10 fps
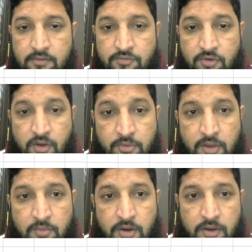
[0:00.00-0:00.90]

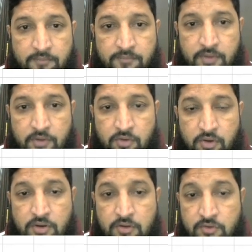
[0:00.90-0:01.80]
formula bar.
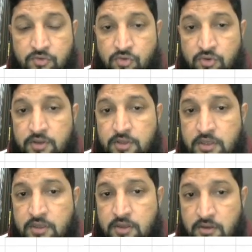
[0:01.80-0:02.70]
It will show
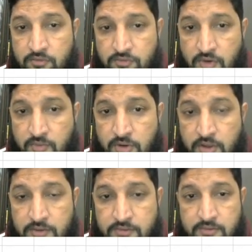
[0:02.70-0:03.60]
the
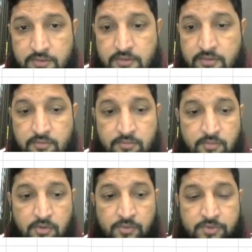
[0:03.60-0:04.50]
formulas
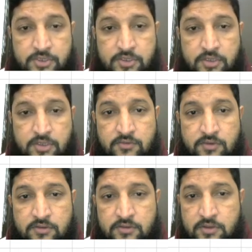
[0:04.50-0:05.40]
option.
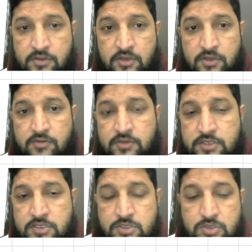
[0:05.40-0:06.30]
Otherwise, it will
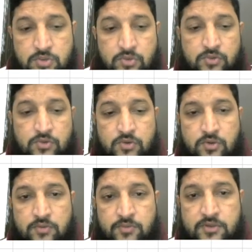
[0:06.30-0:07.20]
just so you
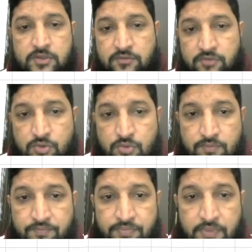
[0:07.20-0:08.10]
can press F2.
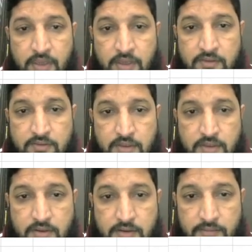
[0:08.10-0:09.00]
See
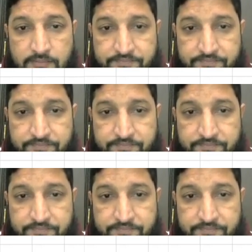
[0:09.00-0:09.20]
here.